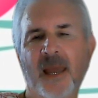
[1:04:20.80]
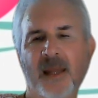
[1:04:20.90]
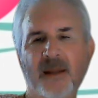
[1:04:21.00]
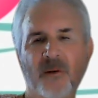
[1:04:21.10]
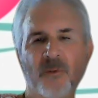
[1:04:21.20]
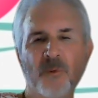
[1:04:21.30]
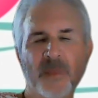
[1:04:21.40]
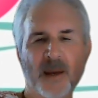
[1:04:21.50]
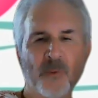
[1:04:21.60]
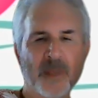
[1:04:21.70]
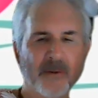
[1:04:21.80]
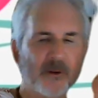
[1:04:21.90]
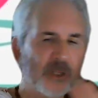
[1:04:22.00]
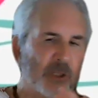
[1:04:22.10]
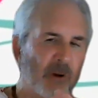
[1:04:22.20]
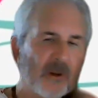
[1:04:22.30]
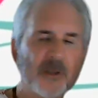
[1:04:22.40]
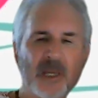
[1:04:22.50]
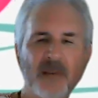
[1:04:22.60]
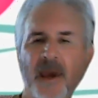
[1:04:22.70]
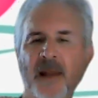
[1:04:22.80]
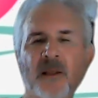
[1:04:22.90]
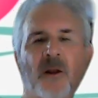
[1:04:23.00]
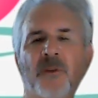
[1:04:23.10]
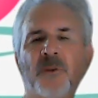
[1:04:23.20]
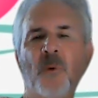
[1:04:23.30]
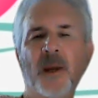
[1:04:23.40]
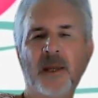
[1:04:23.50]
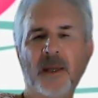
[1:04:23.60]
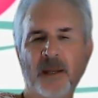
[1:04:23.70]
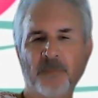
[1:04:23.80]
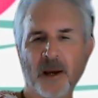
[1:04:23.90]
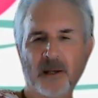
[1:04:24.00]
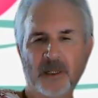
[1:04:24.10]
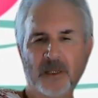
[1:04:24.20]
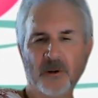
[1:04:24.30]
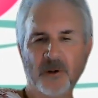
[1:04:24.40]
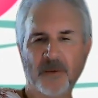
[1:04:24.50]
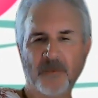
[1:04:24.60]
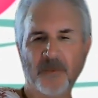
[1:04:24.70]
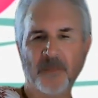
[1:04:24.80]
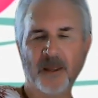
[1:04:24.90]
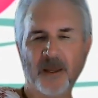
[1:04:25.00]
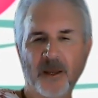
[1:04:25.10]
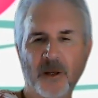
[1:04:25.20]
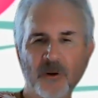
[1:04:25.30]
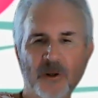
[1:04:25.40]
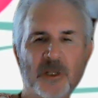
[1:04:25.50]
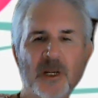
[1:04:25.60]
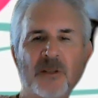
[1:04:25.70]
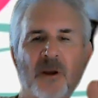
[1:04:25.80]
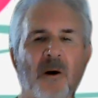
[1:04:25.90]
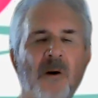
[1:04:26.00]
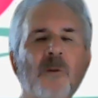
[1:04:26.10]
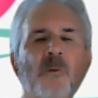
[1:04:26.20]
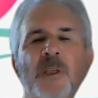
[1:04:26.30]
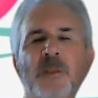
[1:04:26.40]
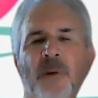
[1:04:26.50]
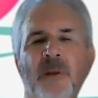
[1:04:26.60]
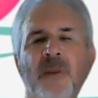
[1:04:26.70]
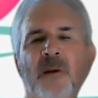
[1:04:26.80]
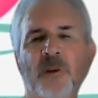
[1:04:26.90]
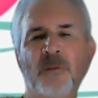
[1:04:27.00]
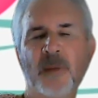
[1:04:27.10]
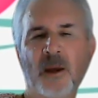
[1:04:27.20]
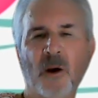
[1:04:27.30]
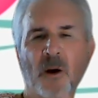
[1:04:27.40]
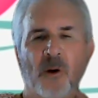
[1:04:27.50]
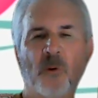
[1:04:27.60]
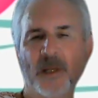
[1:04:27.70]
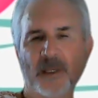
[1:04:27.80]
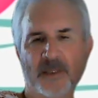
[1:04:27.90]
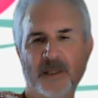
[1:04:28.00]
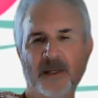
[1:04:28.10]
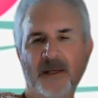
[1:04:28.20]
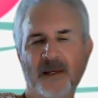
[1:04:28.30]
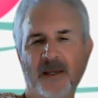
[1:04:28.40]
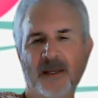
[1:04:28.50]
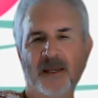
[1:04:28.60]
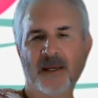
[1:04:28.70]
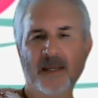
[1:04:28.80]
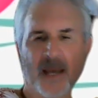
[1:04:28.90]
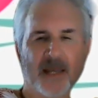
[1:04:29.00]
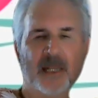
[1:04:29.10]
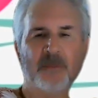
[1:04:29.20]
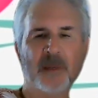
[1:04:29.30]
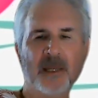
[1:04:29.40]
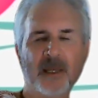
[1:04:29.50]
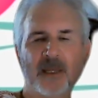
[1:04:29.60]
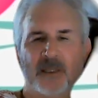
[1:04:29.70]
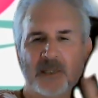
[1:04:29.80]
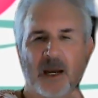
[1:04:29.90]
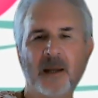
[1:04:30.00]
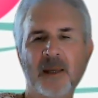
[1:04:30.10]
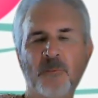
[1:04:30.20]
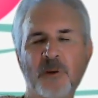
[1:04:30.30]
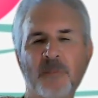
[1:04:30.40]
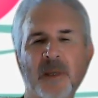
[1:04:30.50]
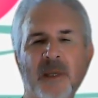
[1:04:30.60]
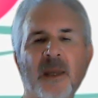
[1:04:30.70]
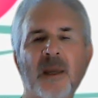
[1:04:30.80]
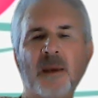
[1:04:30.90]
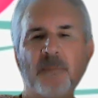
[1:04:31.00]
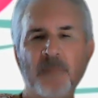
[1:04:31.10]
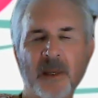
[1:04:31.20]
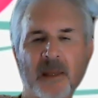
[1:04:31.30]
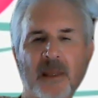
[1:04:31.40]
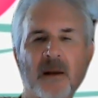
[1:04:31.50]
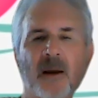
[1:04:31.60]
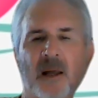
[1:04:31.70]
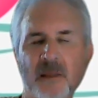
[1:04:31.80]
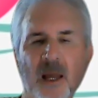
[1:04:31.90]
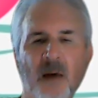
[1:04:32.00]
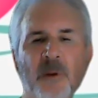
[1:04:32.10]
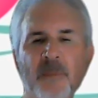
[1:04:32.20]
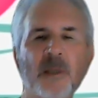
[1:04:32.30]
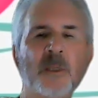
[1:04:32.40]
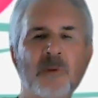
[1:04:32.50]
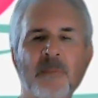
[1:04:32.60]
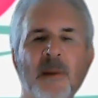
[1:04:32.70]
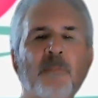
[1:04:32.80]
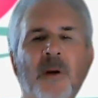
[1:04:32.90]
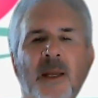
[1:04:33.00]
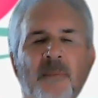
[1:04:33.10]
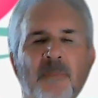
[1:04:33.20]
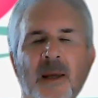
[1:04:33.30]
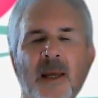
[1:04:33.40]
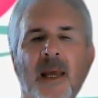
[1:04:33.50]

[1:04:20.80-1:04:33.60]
And with whatever struggles I've had along the way in Bhakti Yoga, Krishna has always been there with me, always guiding me, talking with me, being there, allowing me to remember him.